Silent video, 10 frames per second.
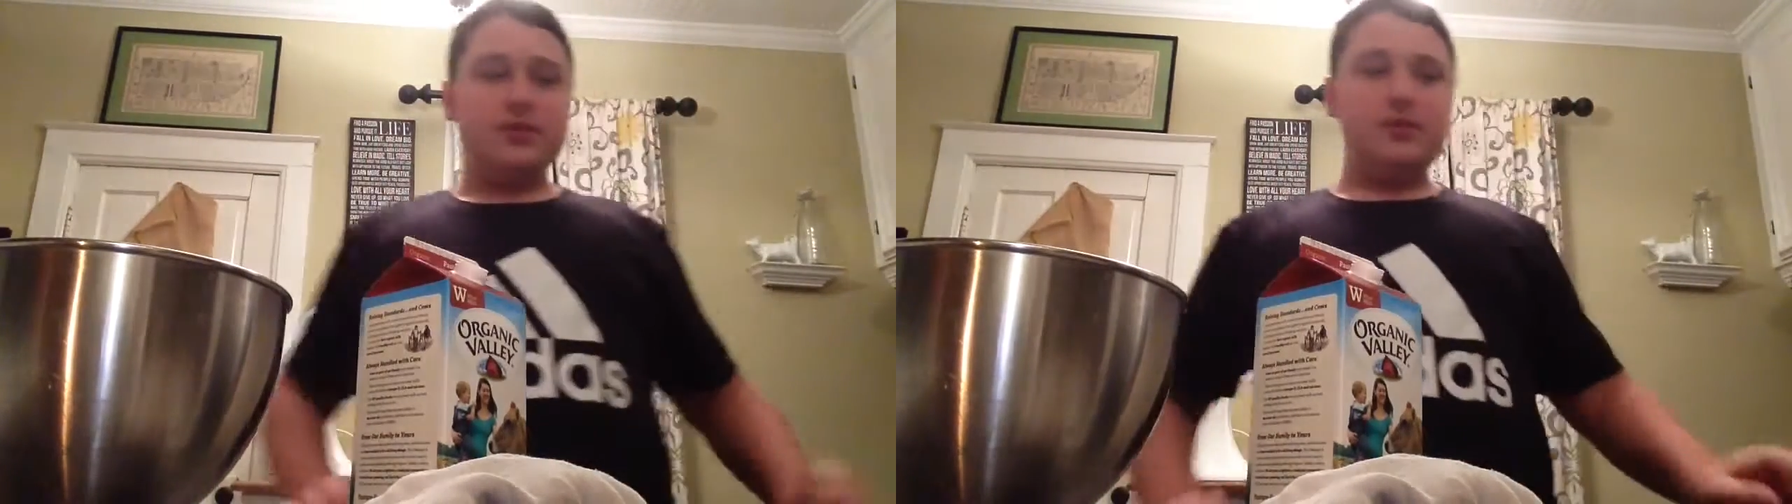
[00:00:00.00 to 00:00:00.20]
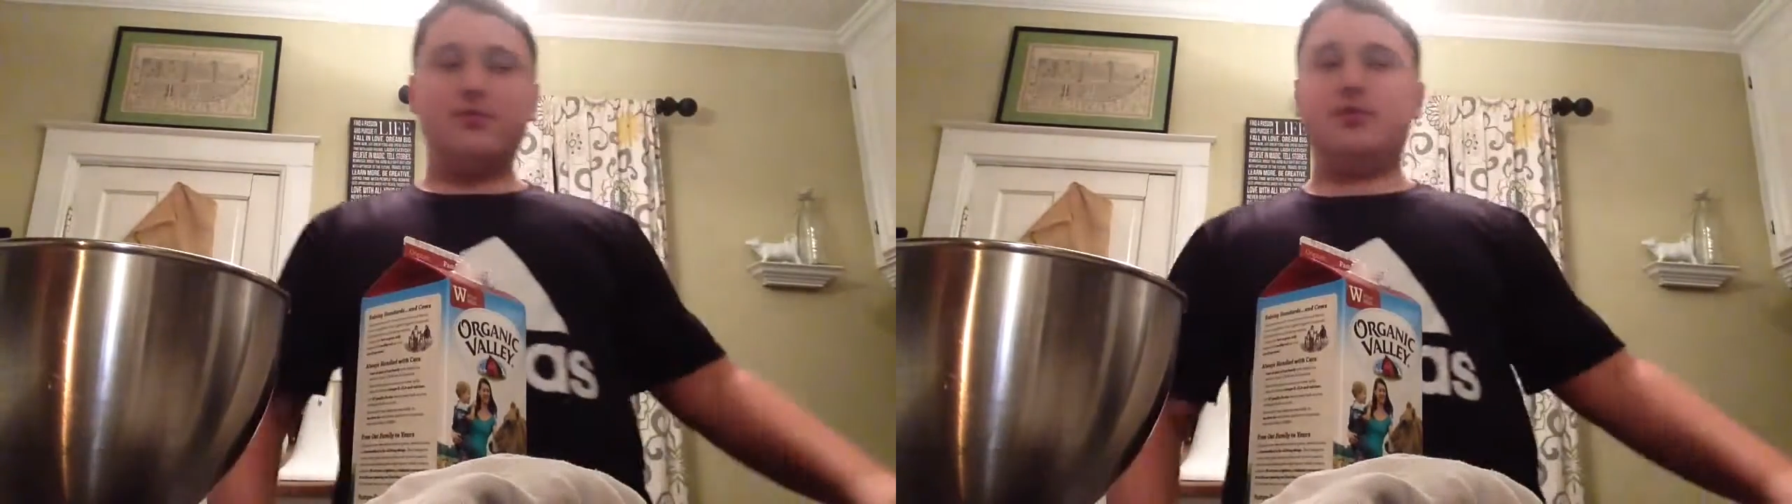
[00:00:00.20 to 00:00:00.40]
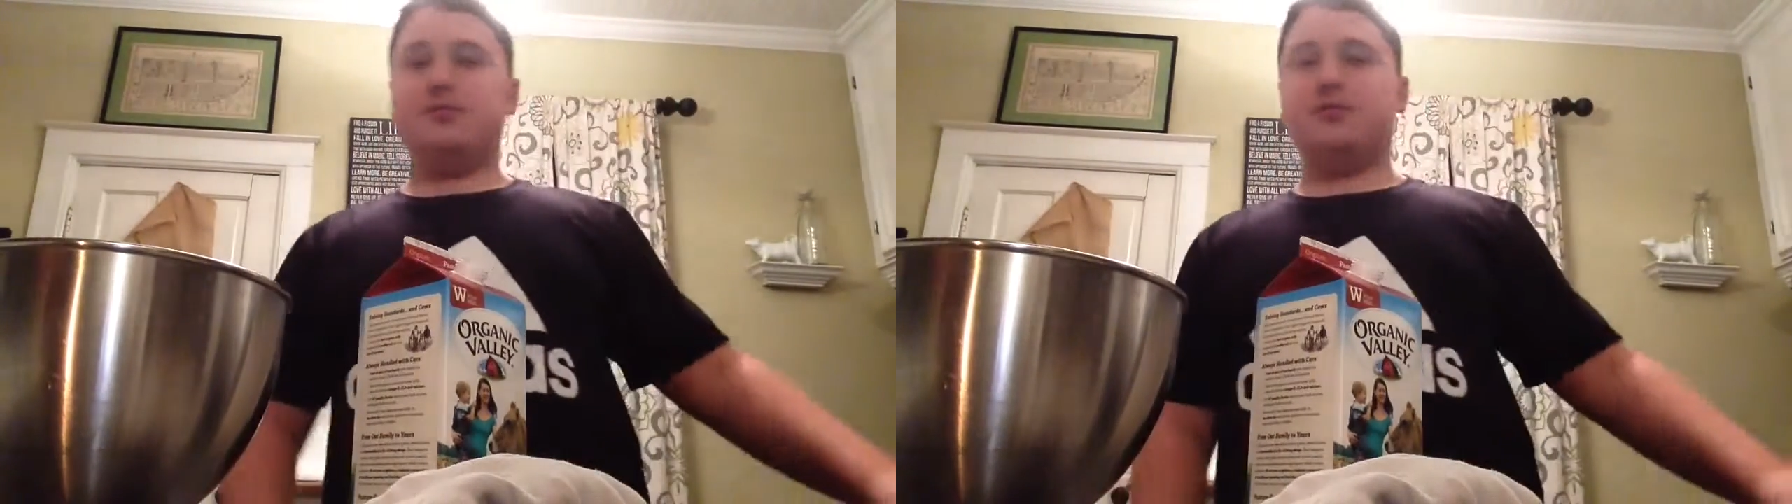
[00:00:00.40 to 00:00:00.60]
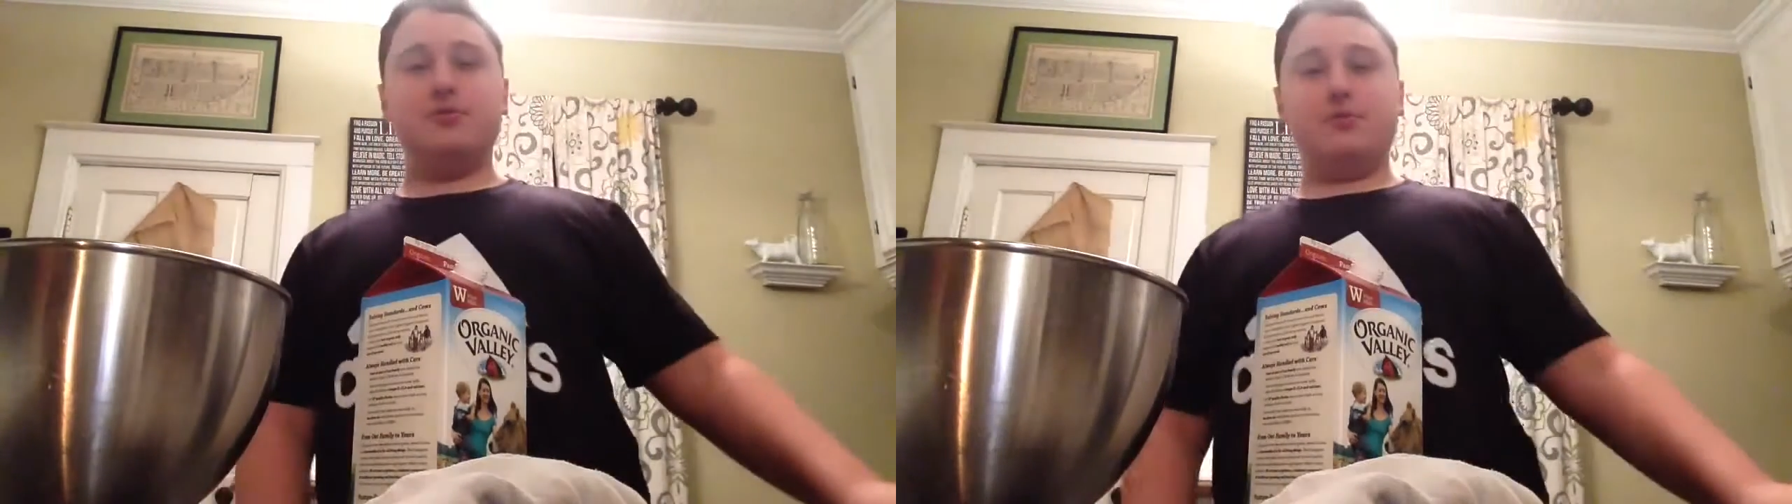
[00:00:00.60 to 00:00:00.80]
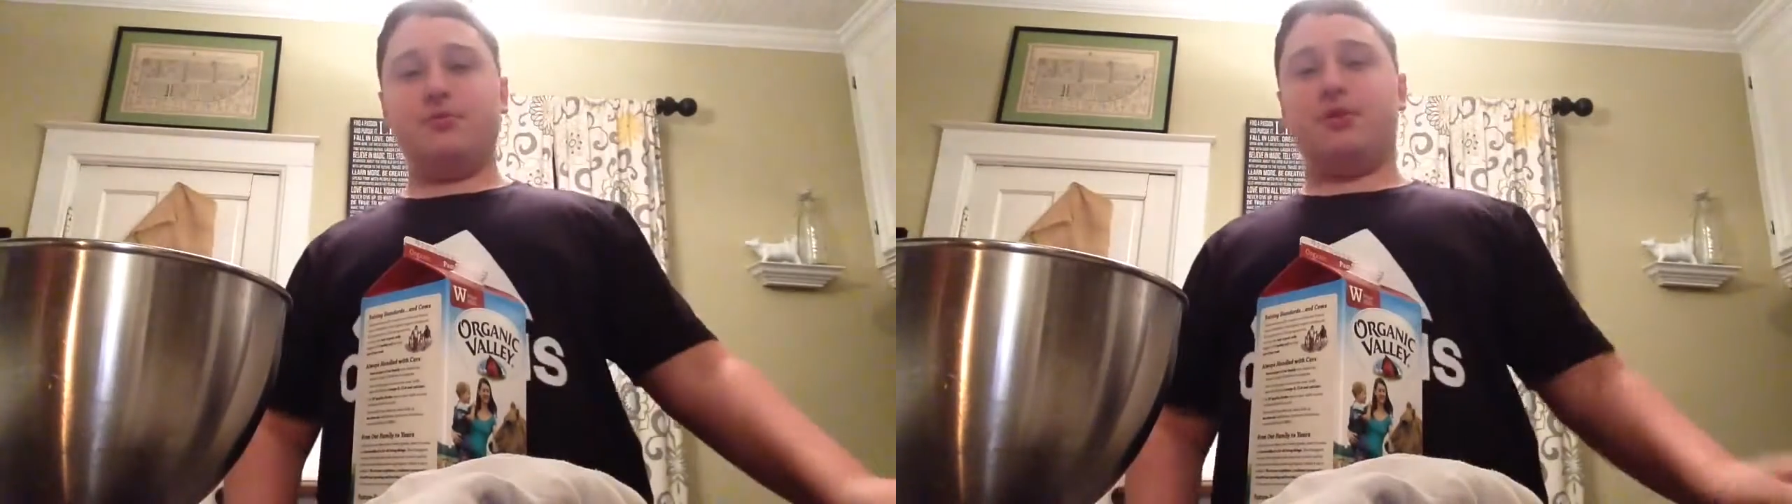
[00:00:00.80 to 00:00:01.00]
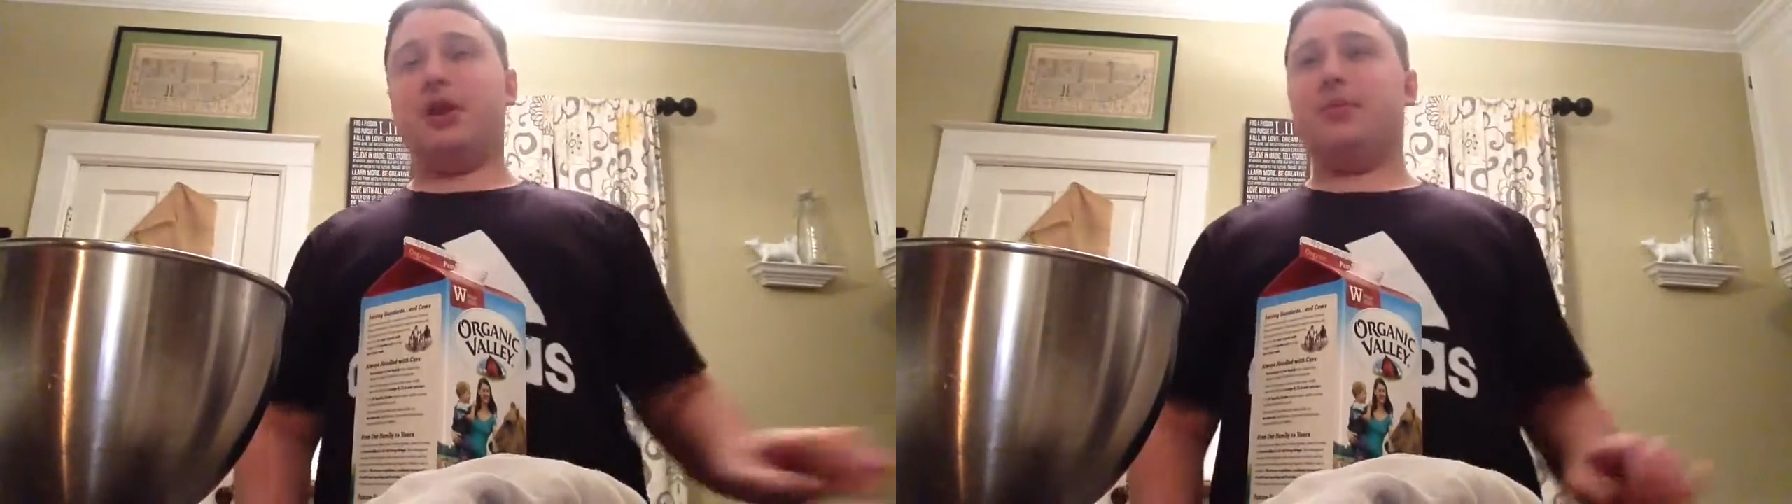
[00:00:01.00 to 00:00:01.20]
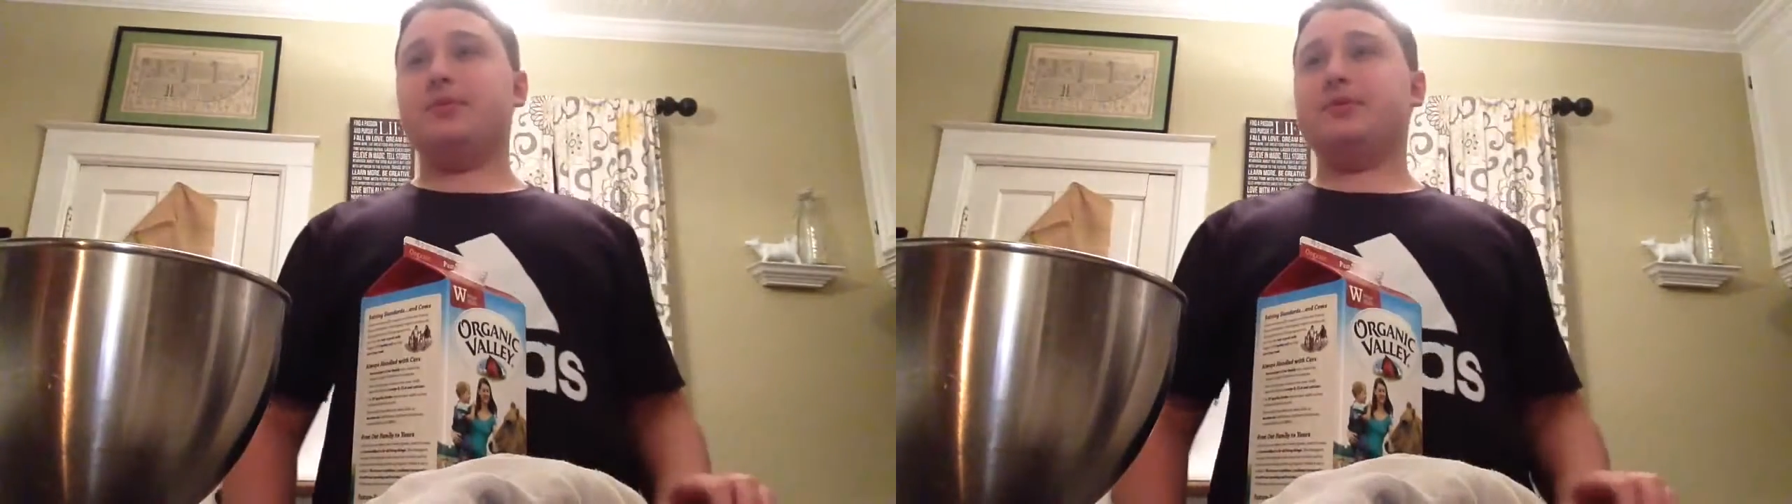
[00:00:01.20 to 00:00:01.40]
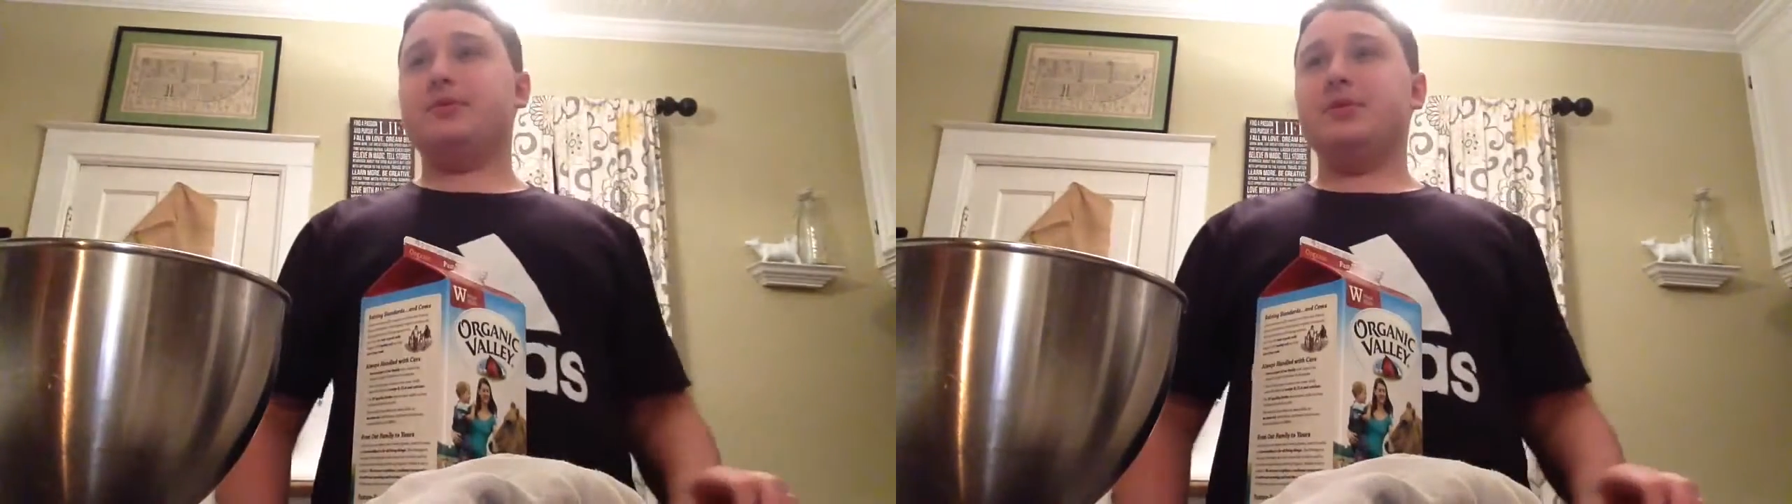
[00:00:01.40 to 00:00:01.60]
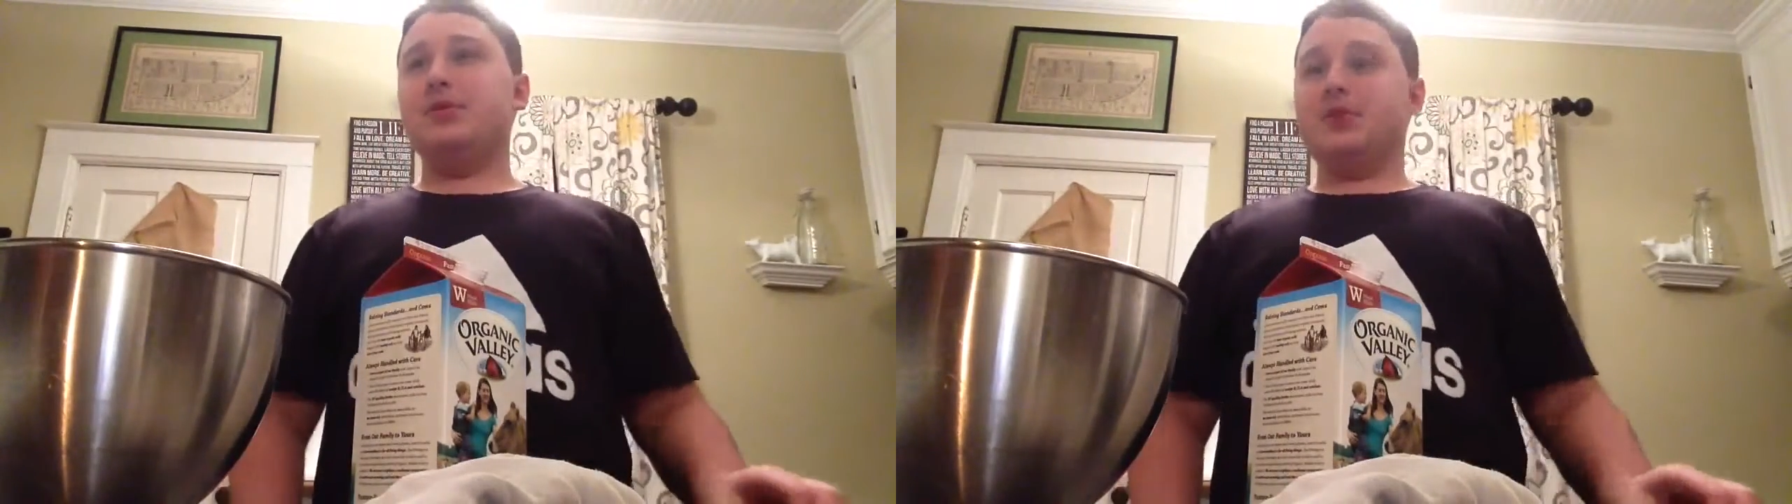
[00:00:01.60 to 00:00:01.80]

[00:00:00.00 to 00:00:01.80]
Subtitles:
don't do 2 cups.